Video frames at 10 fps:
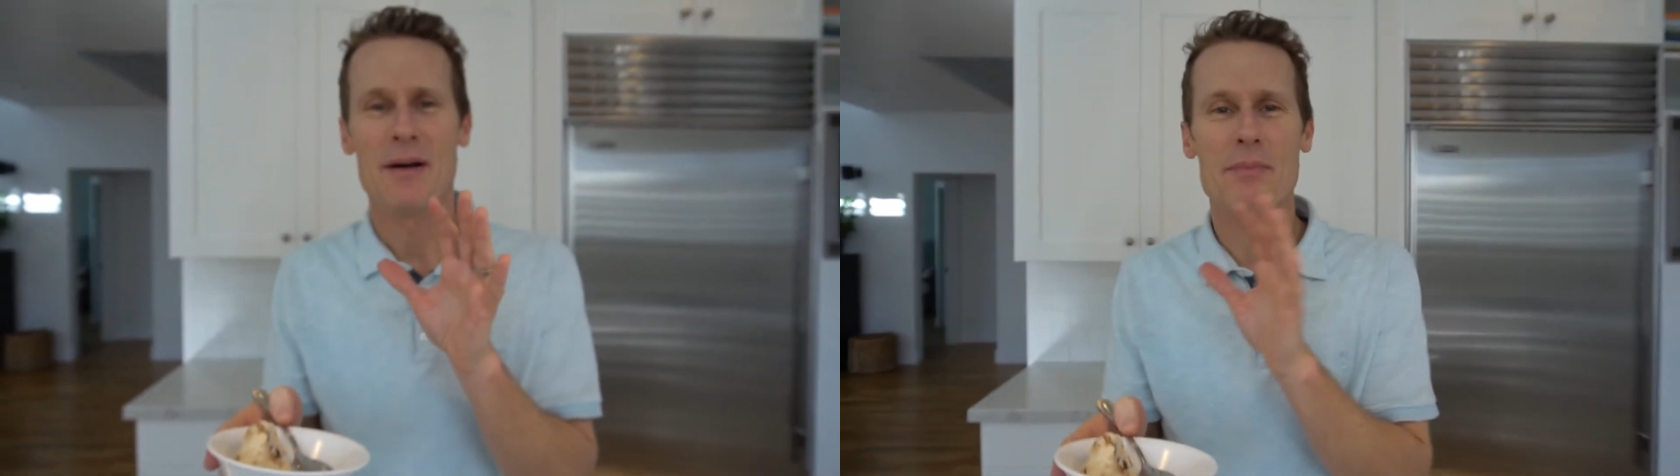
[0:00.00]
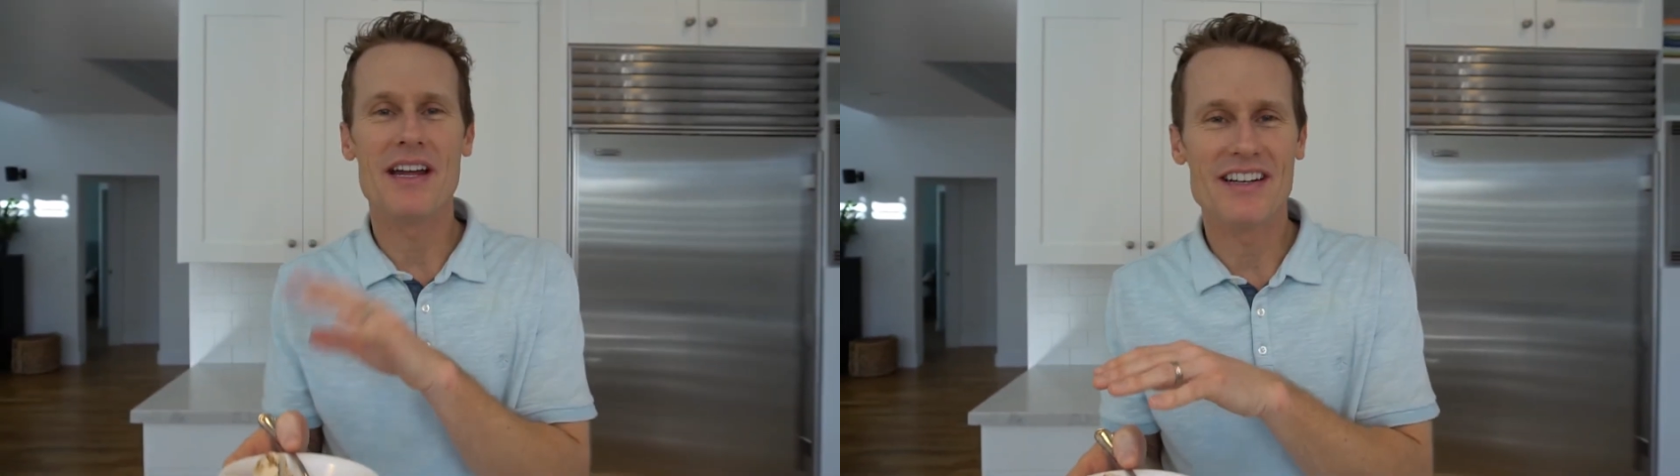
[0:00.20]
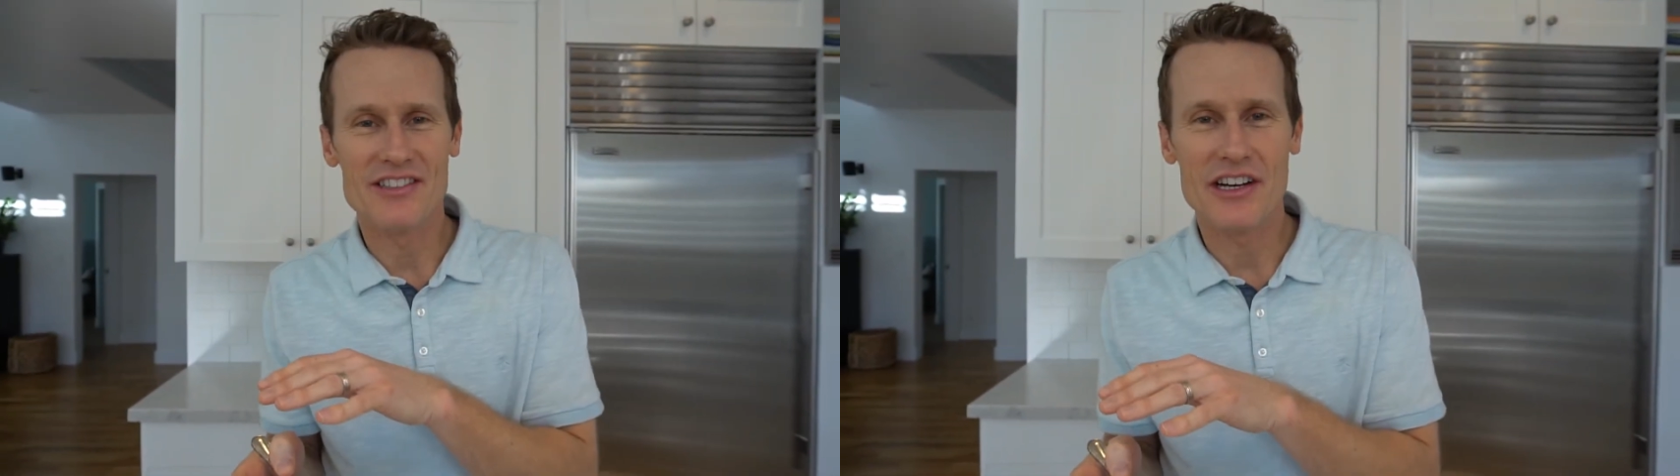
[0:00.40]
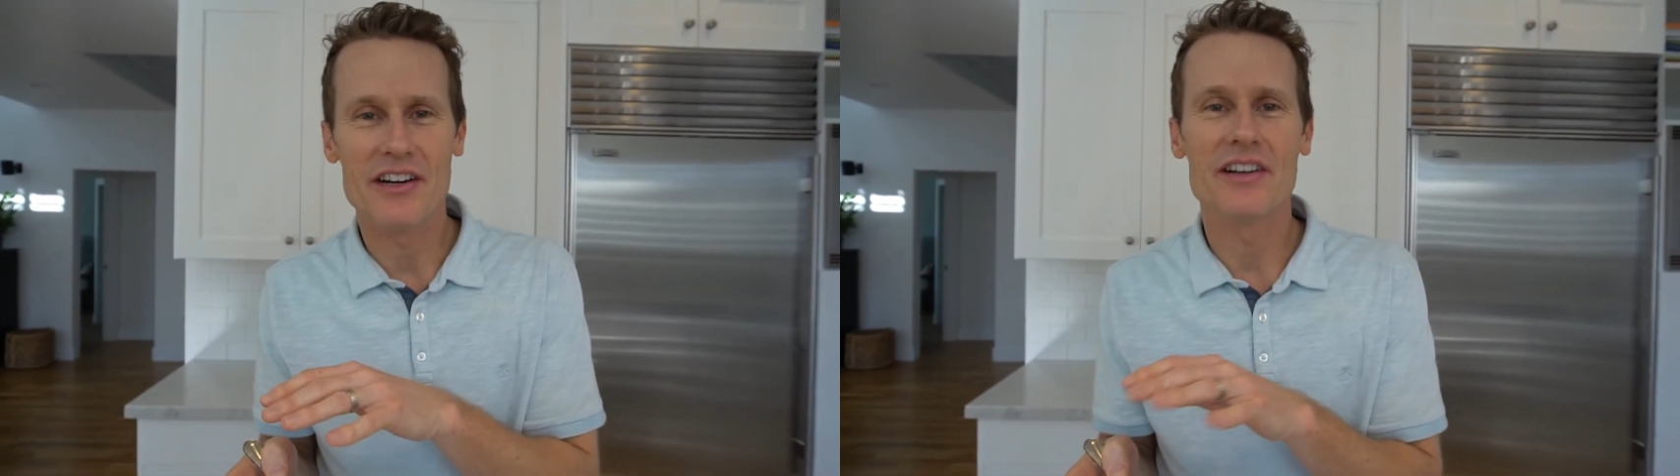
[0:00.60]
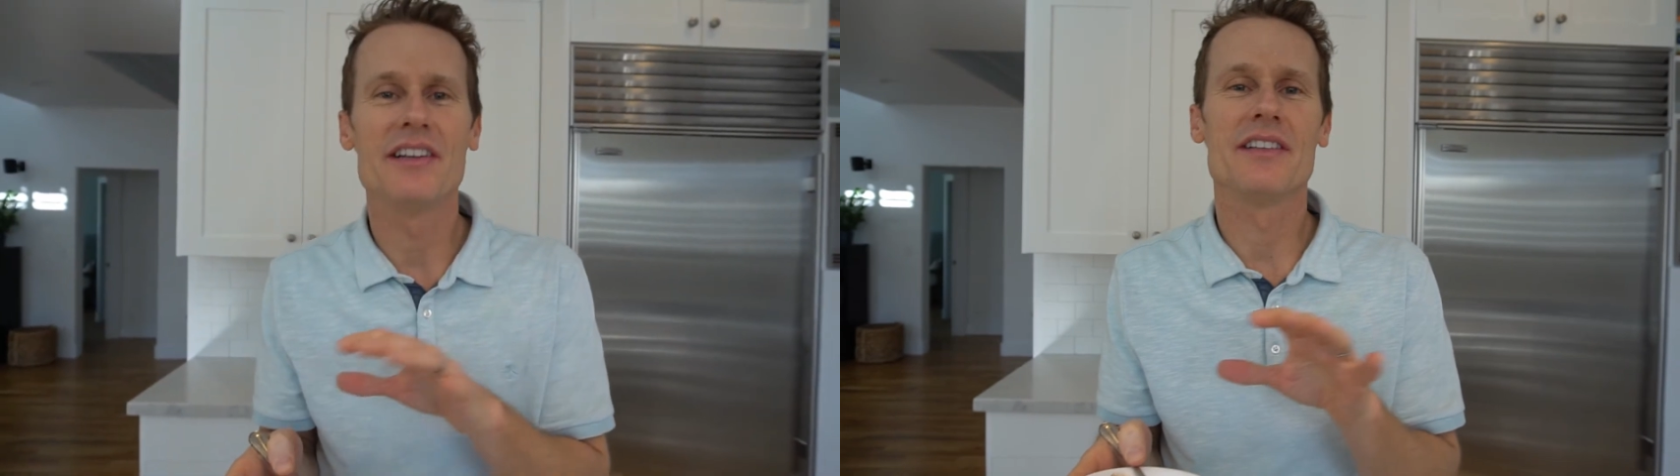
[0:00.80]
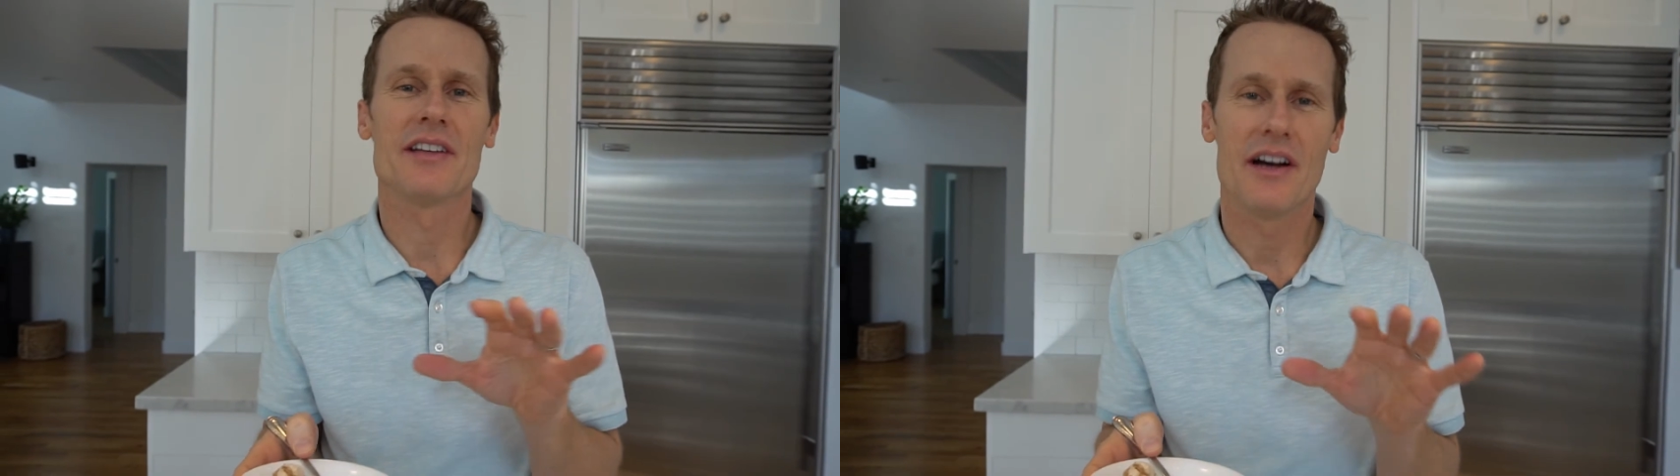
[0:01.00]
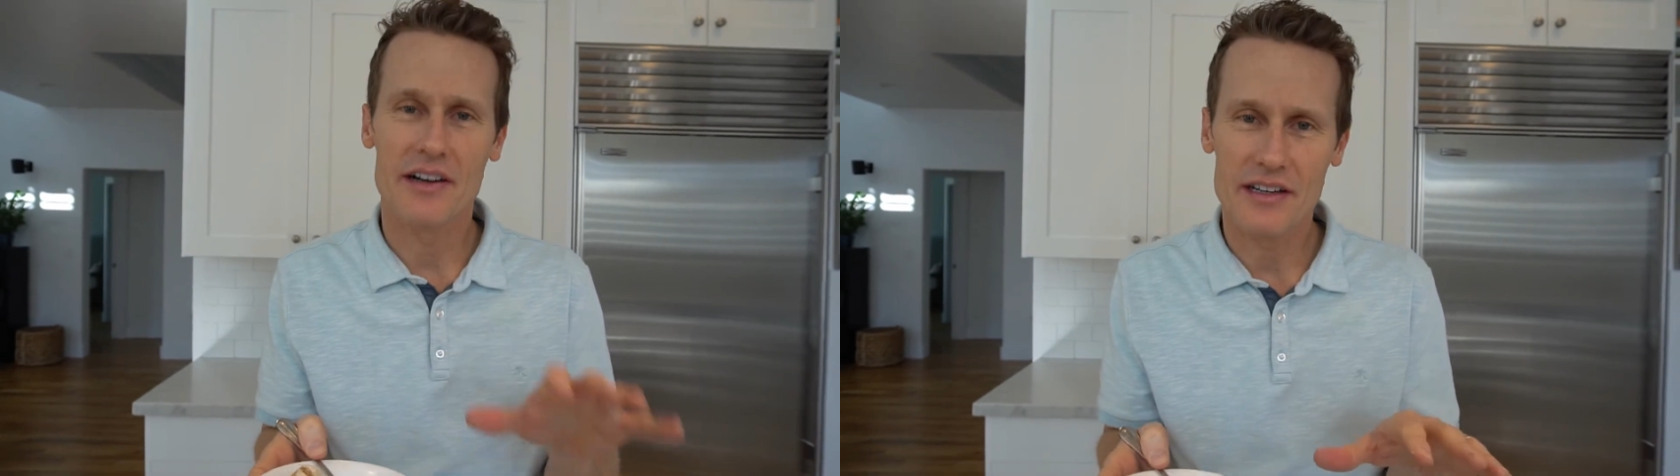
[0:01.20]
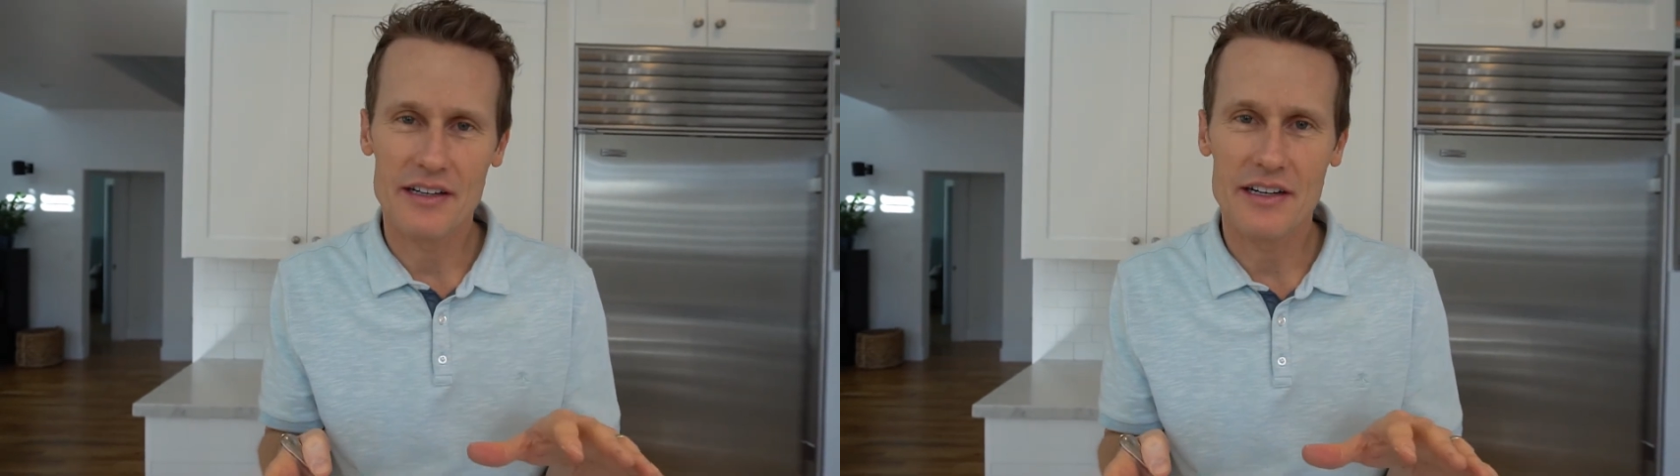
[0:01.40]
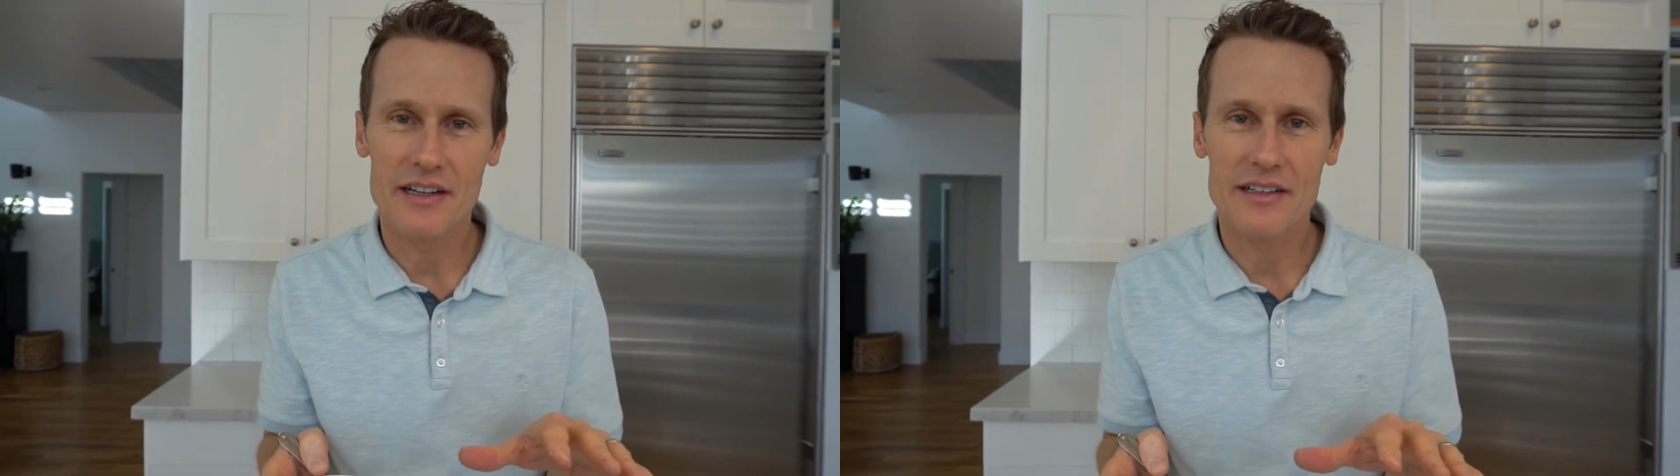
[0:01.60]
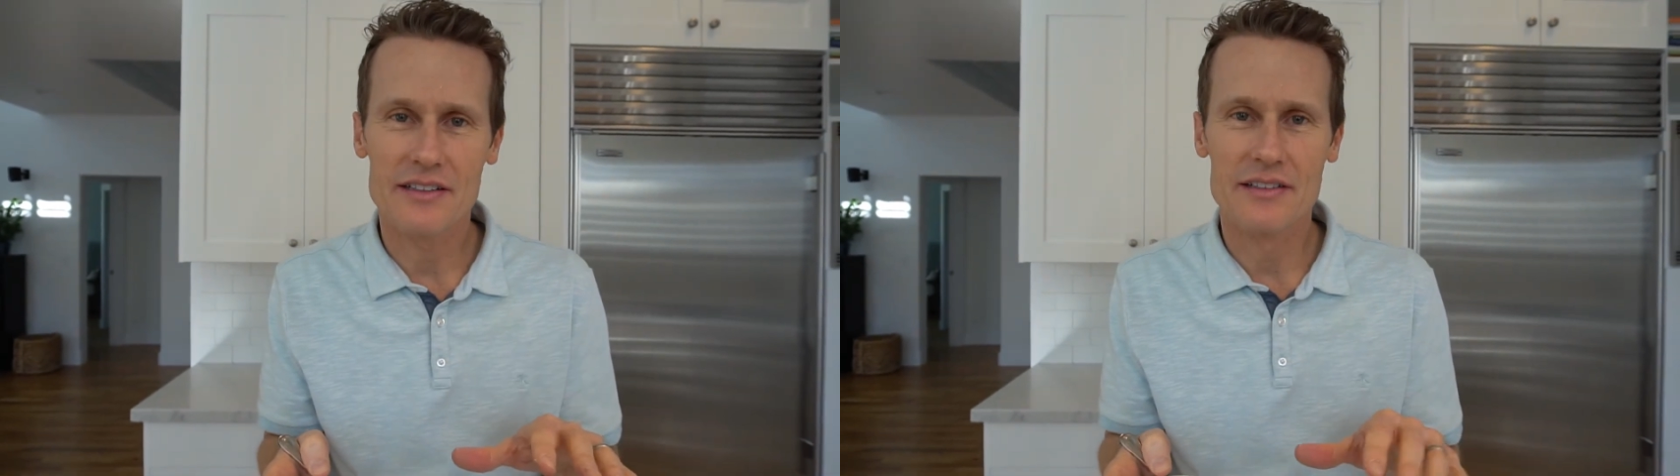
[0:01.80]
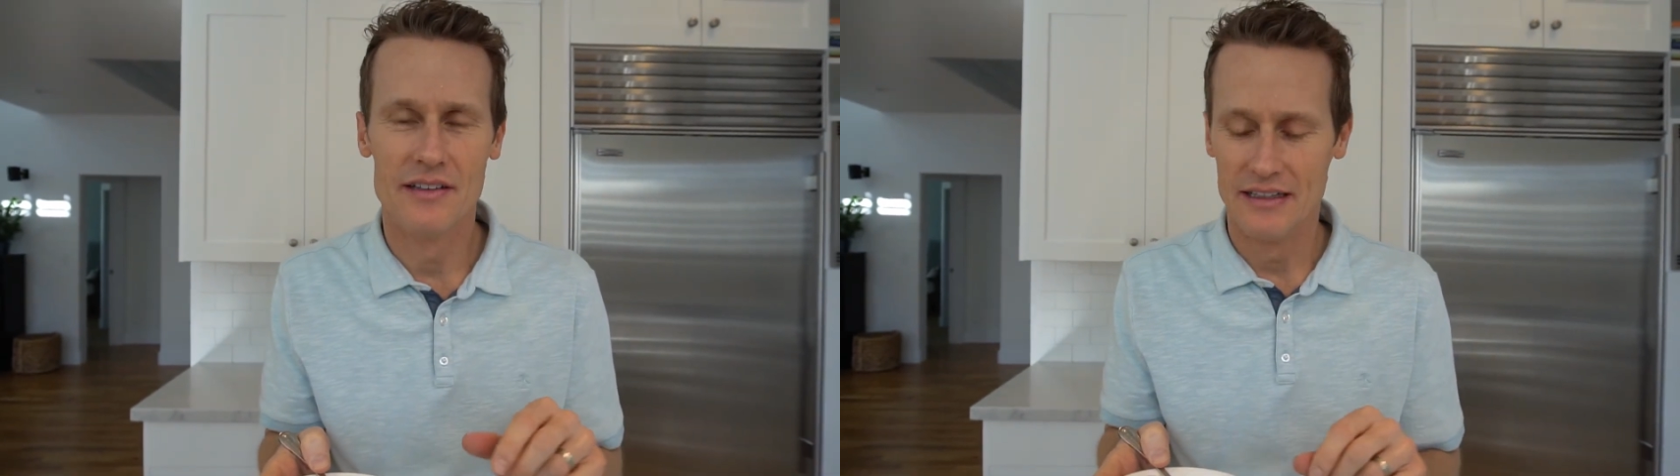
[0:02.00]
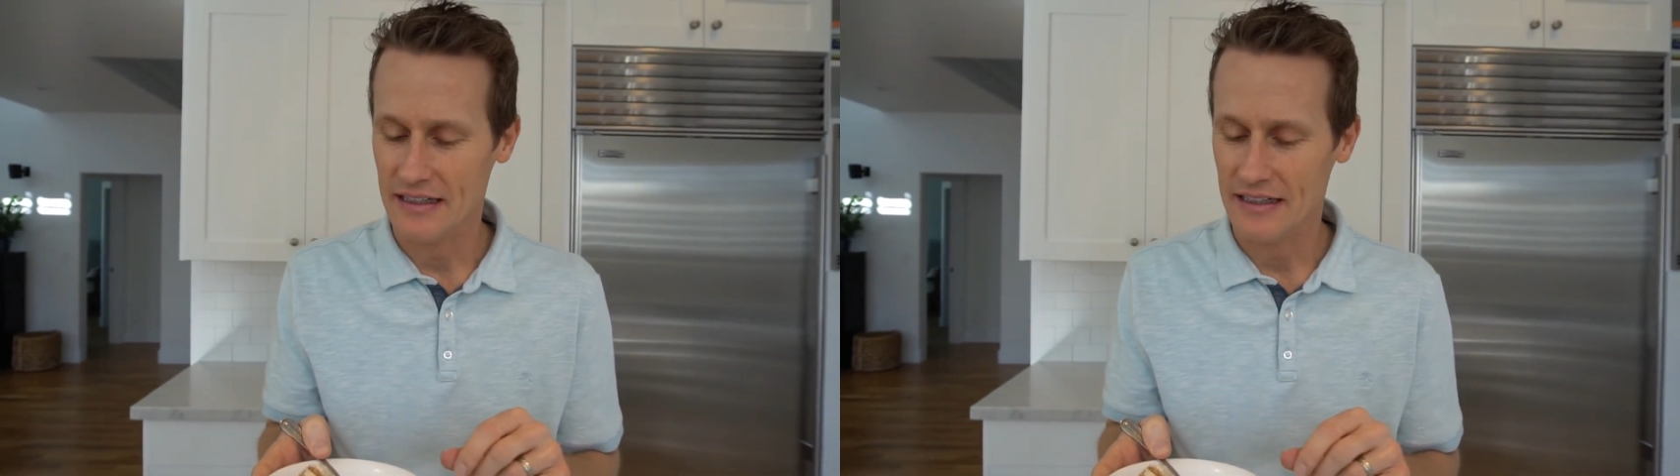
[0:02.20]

a Ben & Jerry's, Haagen-Dazs,